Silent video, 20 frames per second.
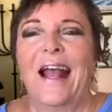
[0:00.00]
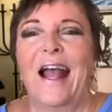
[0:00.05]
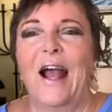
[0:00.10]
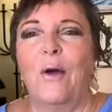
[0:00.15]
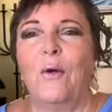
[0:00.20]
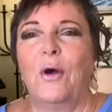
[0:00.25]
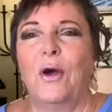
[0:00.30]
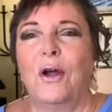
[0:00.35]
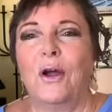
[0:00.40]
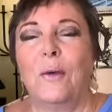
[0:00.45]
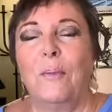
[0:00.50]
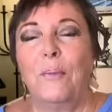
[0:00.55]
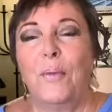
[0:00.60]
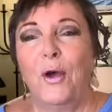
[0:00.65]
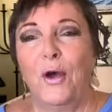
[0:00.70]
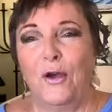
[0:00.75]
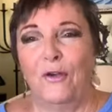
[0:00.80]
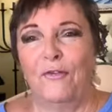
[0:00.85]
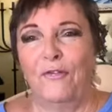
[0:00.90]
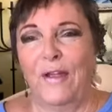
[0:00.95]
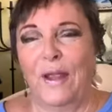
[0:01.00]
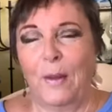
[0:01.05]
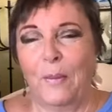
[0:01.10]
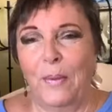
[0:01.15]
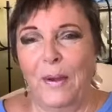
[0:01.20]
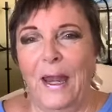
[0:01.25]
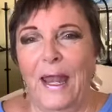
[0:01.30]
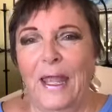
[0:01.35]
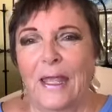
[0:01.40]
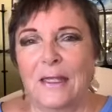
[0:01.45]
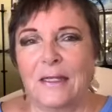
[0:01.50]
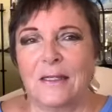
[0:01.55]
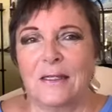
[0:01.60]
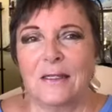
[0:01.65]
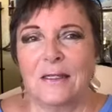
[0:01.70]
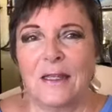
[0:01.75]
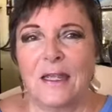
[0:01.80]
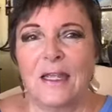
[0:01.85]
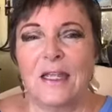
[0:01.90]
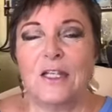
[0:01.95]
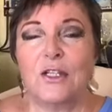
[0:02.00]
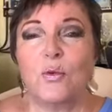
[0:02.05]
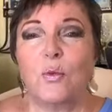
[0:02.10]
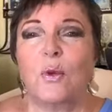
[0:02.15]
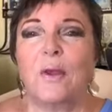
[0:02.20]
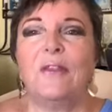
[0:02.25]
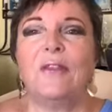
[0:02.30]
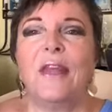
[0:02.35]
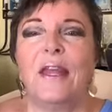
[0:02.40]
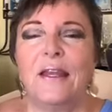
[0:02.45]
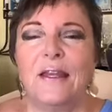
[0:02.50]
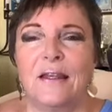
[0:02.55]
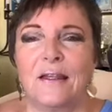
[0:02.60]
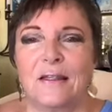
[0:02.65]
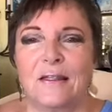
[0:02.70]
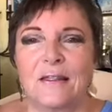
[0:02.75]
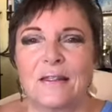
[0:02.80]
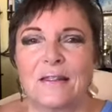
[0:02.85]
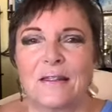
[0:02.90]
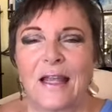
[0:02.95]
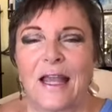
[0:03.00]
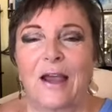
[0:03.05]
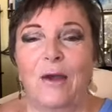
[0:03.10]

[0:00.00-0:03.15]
our perfect place is within us.